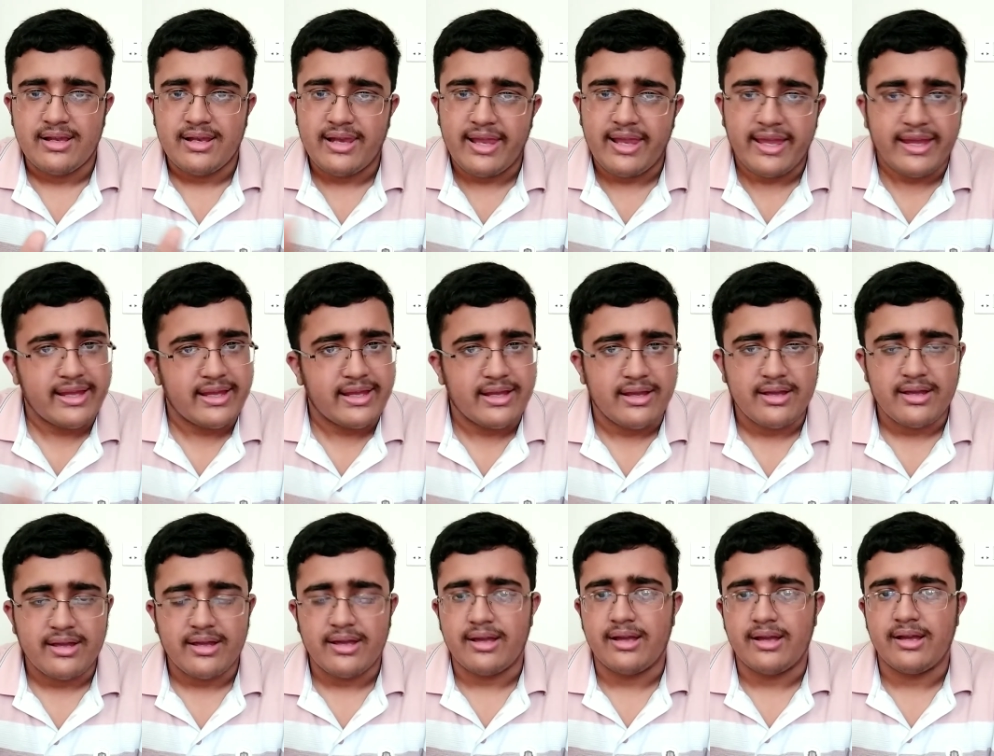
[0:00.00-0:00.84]
like
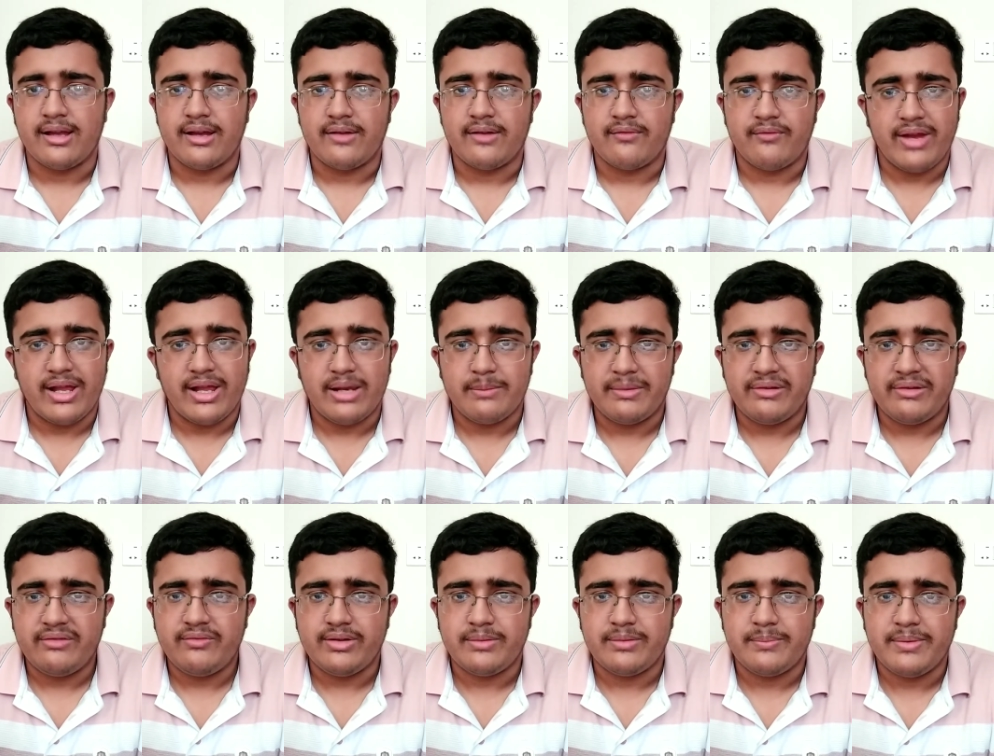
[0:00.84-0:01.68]
uh, Real
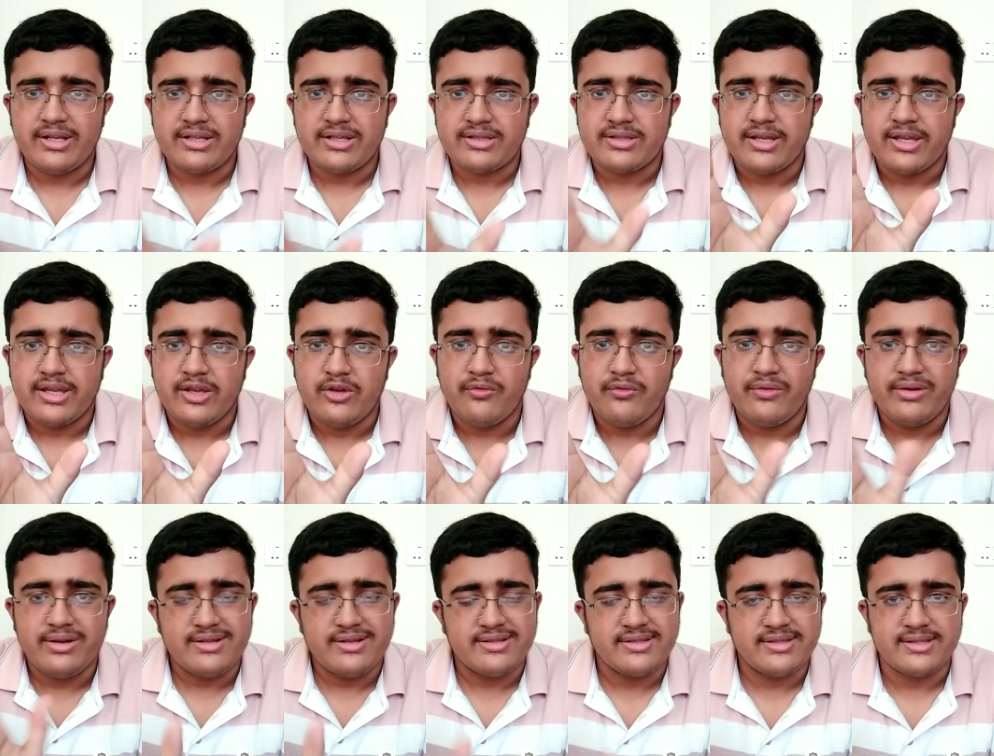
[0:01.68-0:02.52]
Madrid because
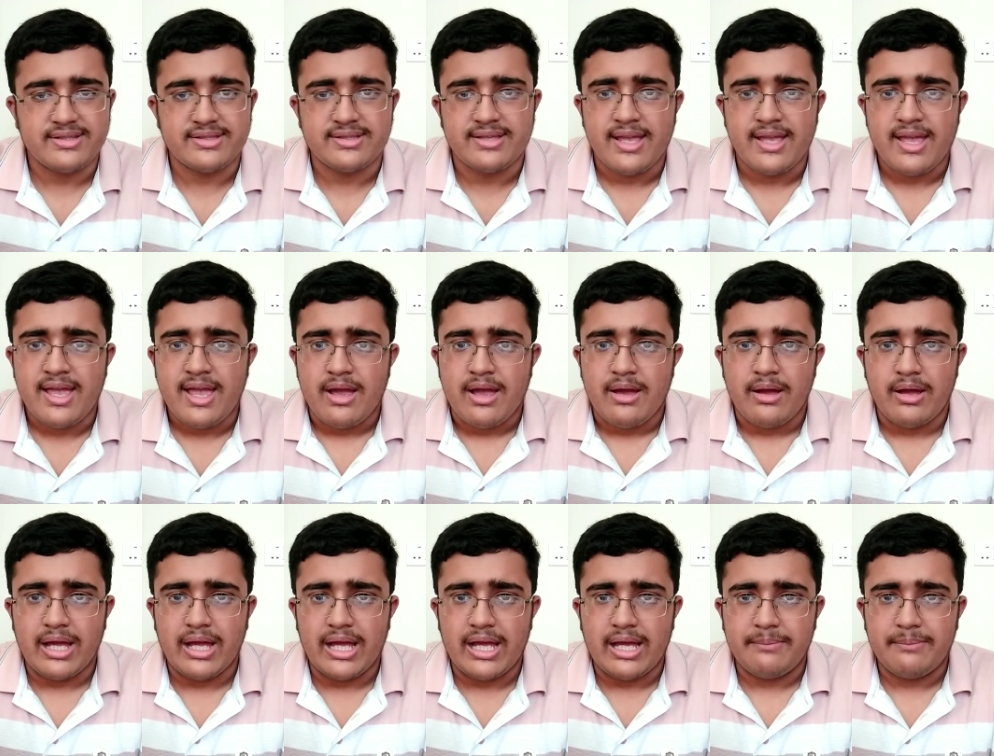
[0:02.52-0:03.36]
Juventus's
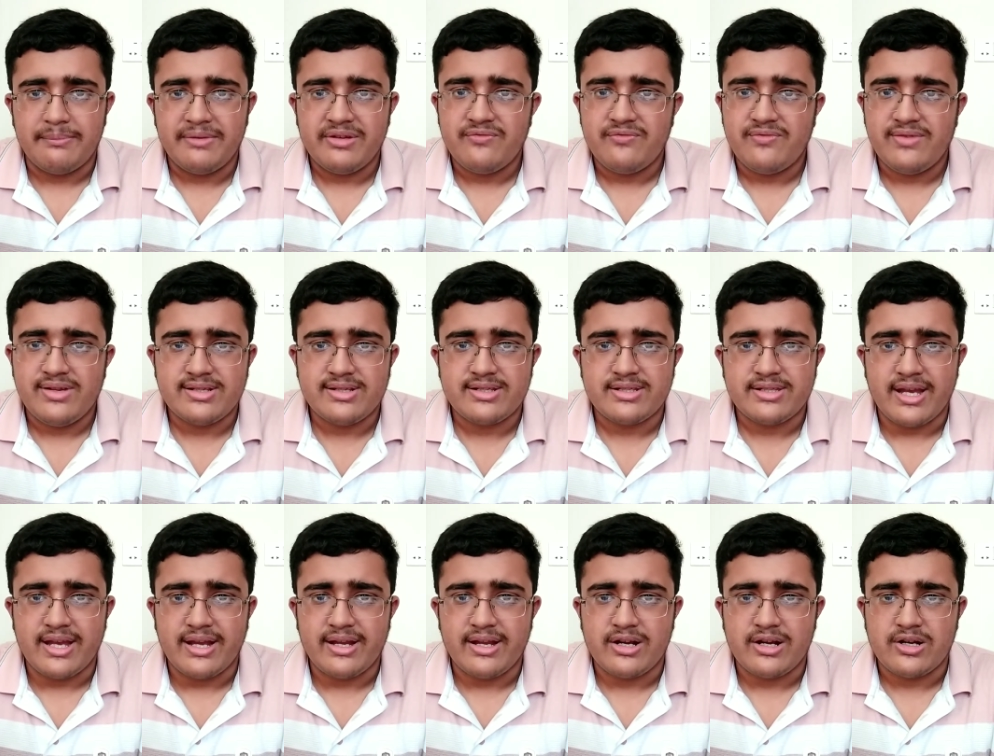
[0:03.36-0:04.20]
uh, midfield
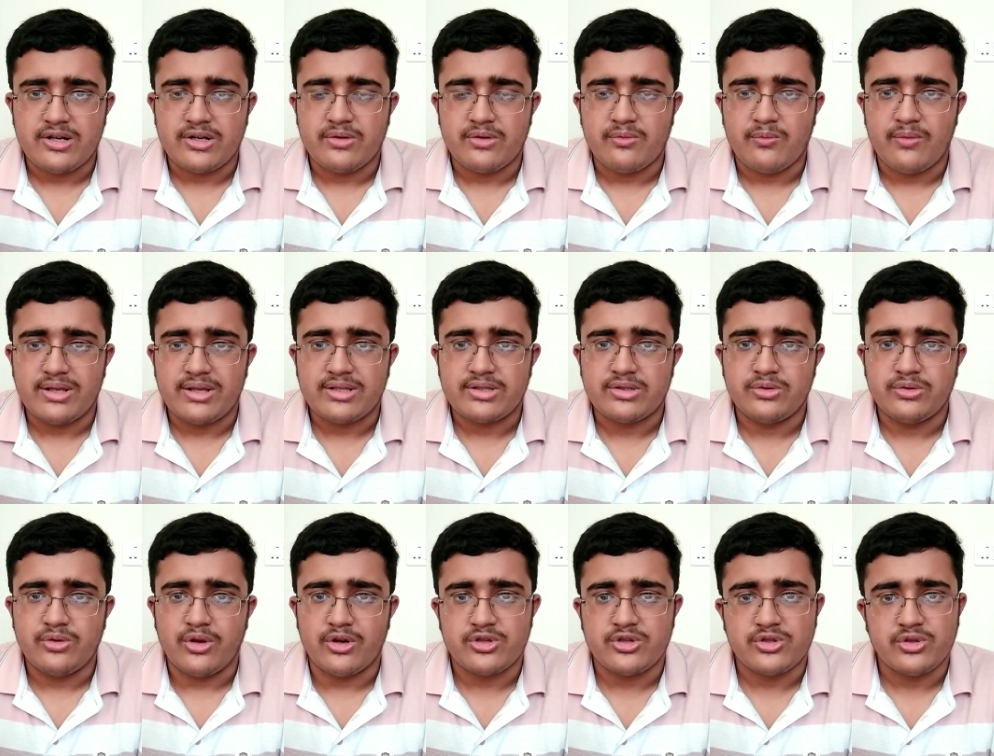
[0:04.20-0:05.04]
standard
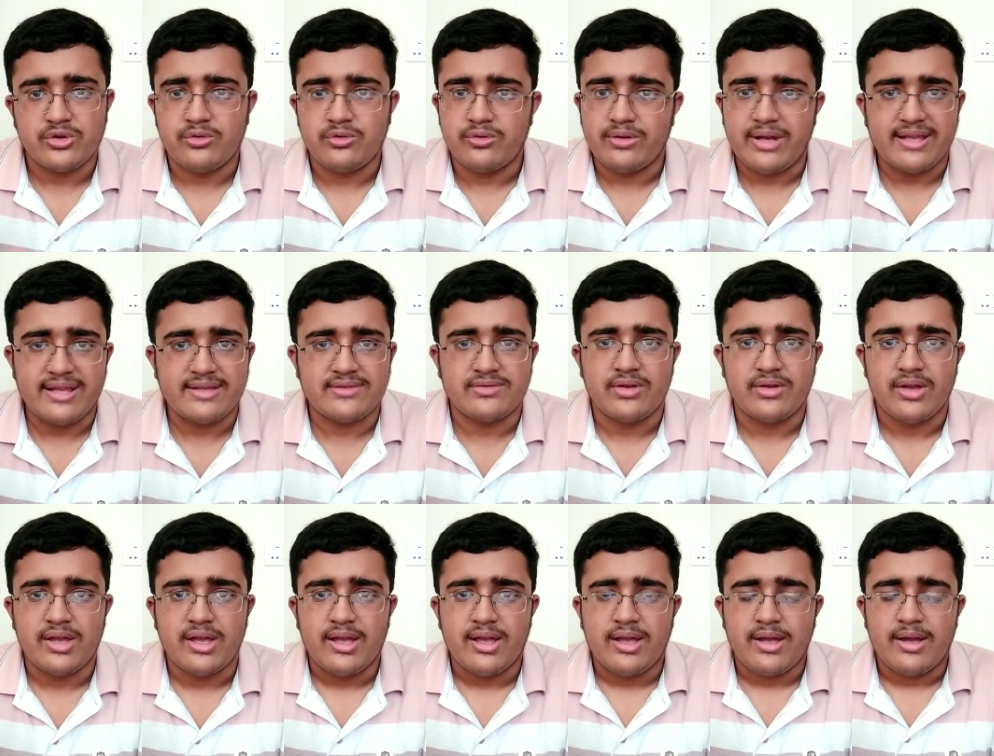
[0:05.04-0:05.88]
was not so good
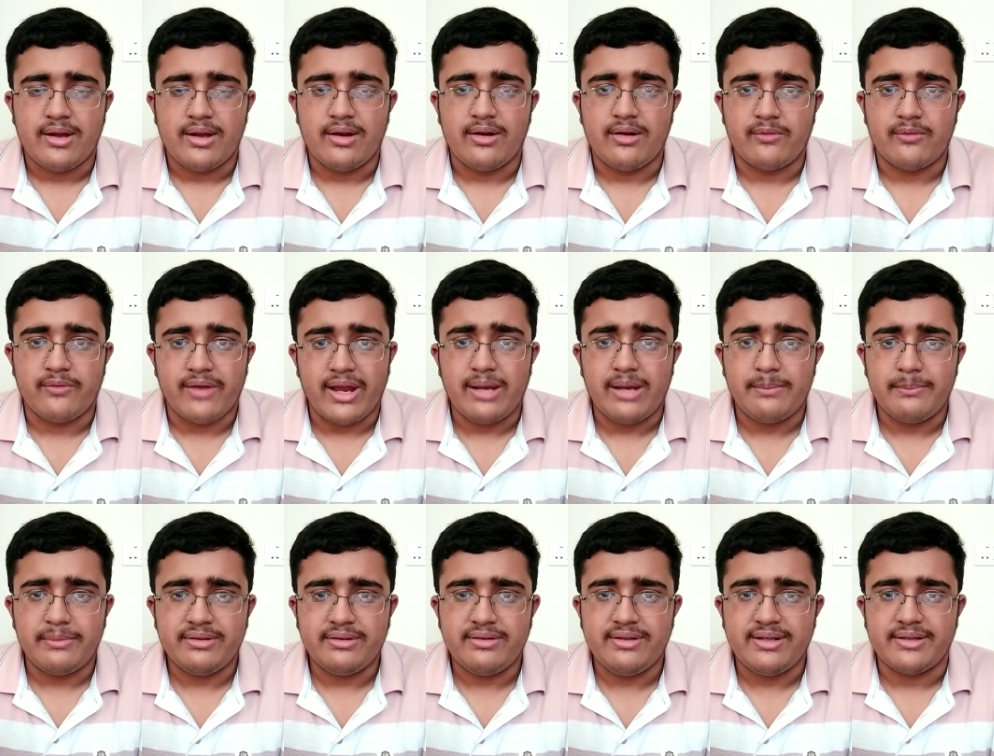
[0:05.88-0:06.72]
as uh,
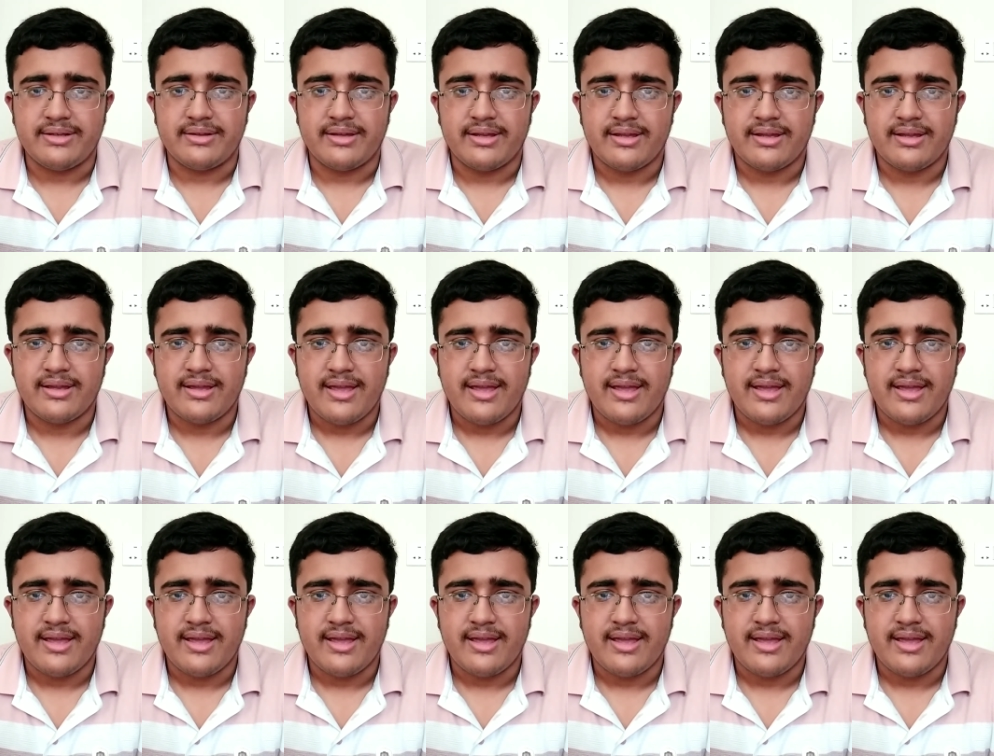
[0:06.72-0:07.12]
Real Madrid.